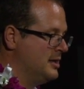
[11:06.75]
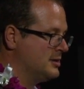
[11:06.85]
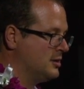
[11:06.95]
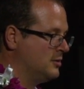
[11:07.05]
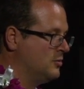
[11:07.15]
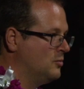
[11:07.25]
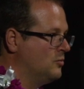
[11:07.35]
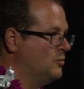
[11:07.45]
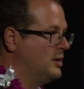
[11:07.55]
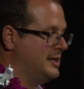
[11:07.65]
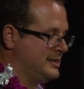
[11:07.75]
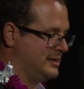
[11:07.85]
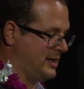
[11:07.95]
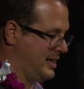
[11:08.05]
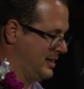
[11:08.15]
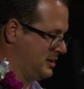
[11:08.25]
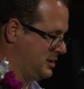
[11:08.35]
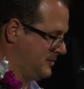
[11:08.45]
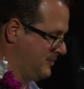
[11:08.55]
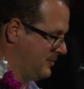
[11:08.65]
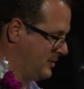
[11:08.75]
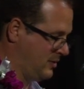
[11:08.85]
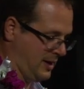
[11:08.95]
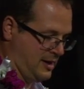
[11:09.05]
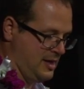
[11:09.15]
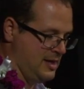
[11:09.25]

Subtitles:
So what is dark energy? All right.